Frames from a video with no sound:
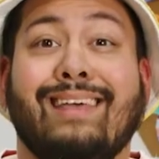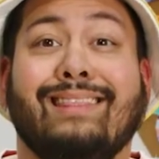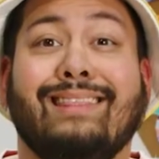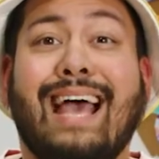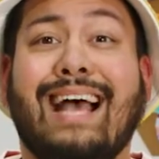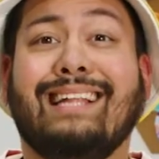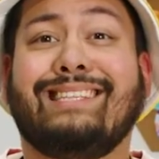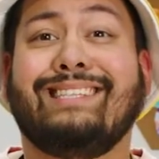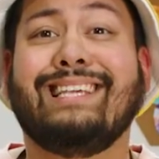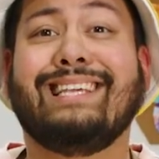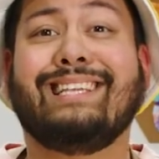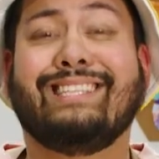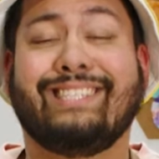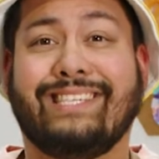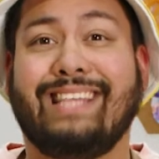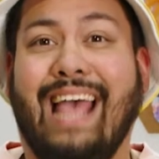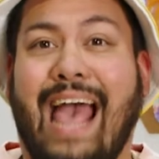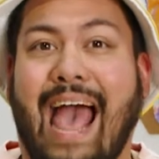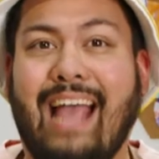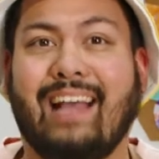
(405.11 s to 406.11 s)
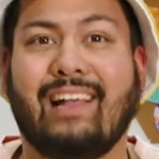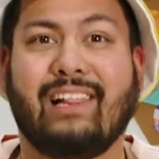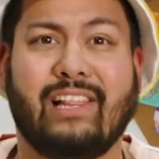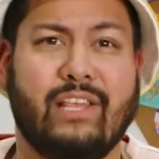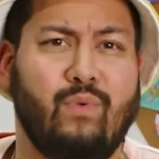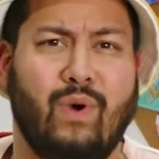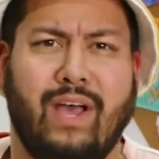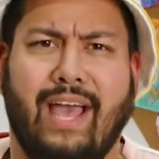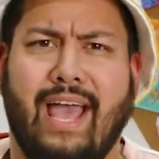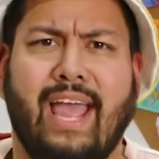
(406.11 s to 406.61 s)
That's exactly
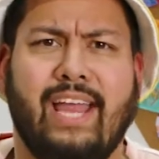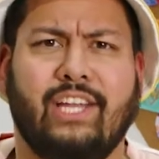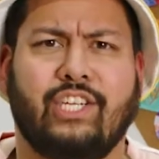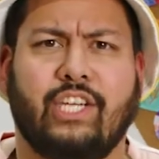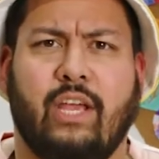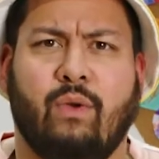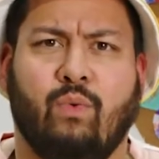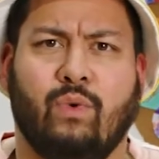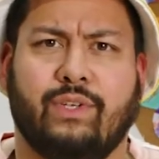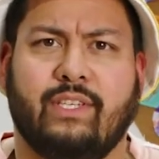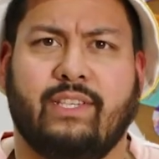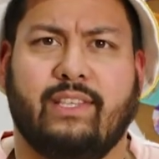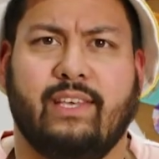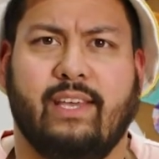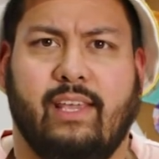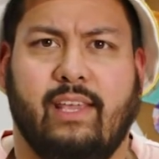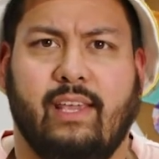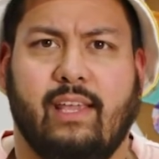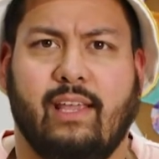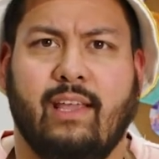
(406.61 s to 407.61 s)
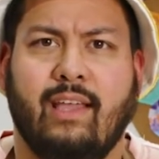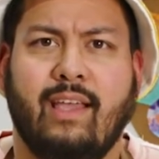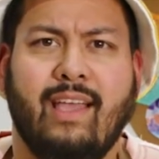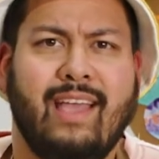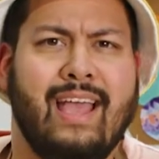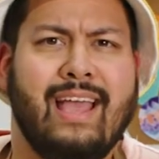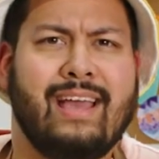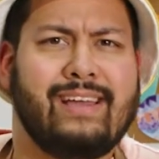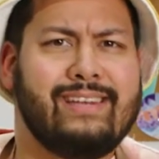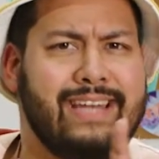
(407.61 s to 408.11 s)
what AJ was thinking.
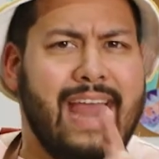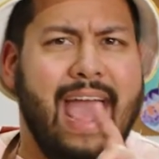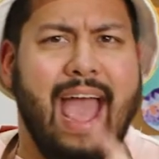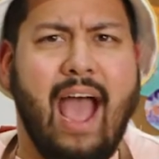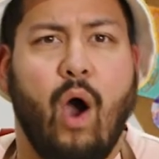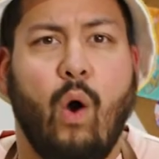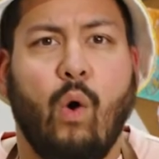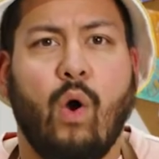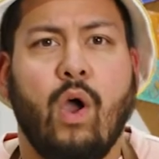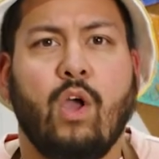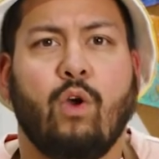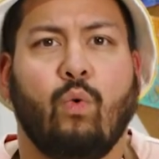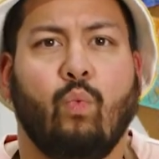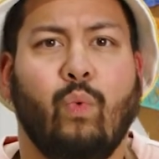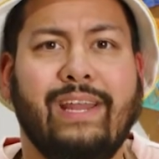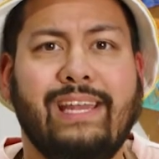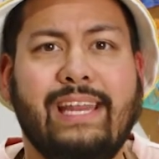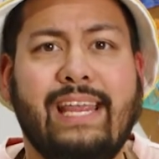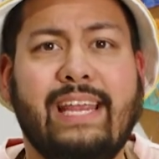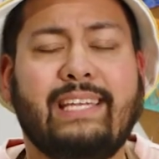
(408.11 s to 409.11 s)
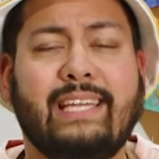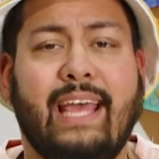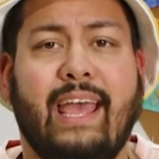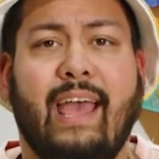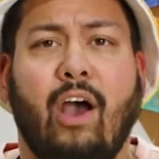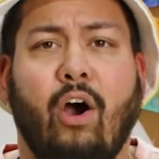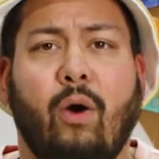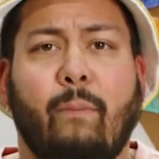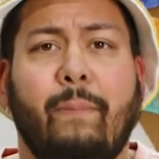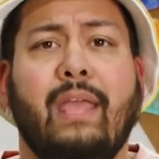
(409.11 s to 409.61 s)
Now, we need to
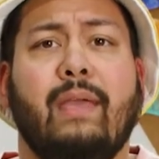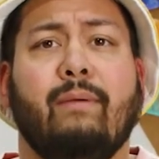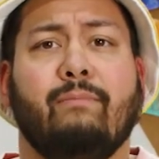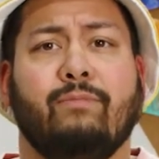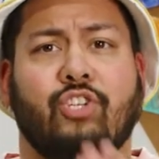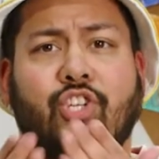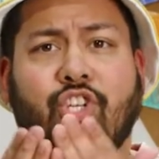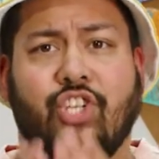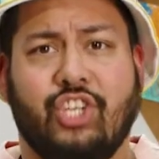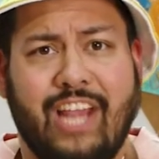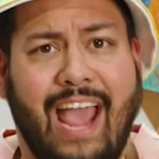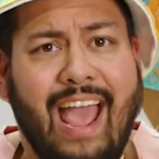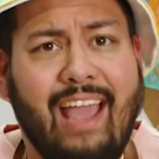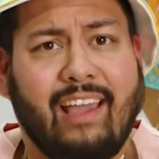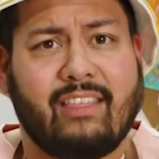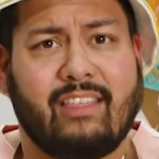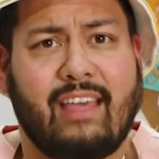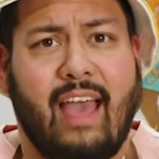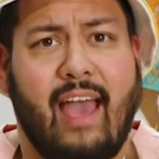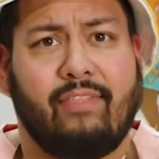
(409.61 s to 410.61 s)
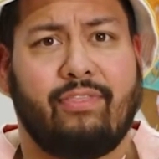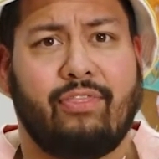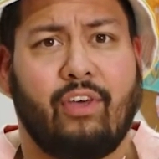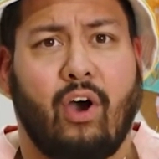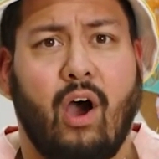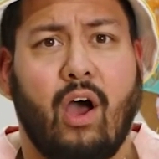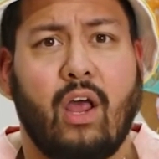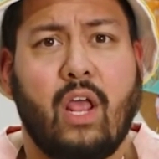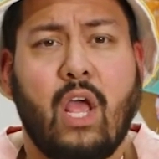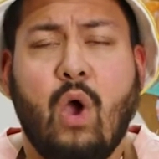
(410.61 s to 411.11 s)
help him check that
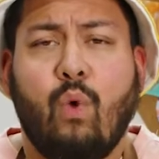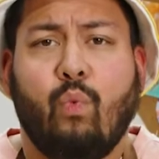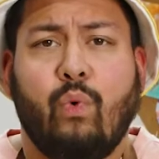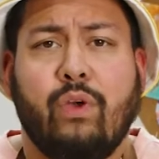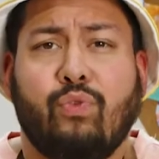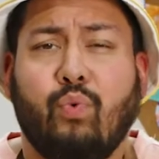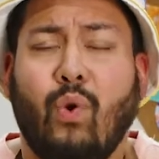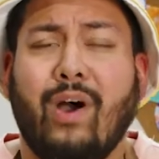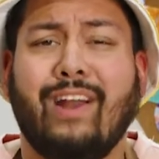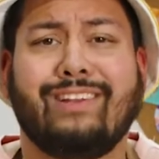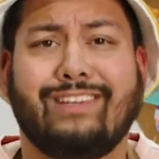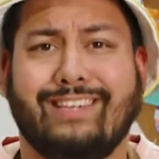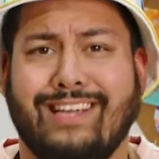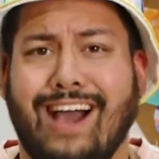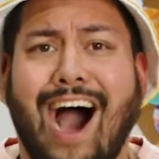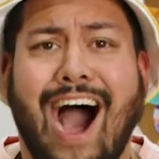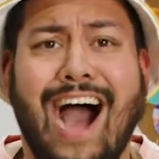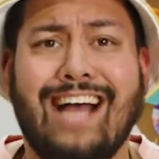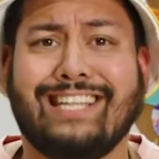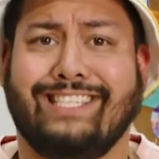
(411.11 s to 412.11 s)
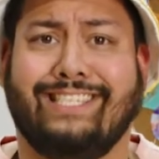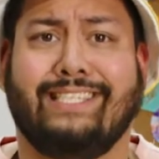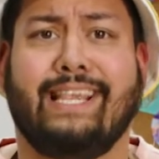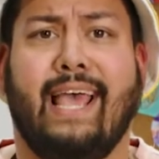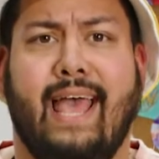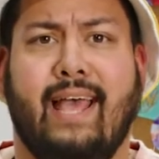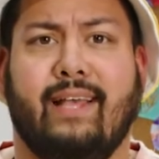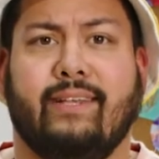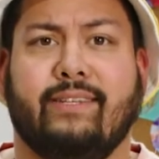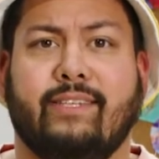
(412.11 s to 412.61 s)
thought with what God
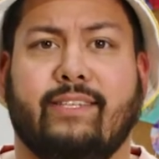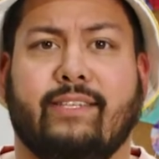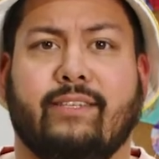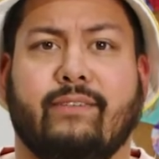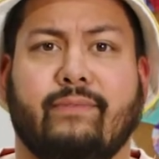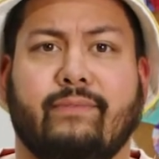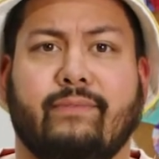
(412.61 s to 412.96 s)
says.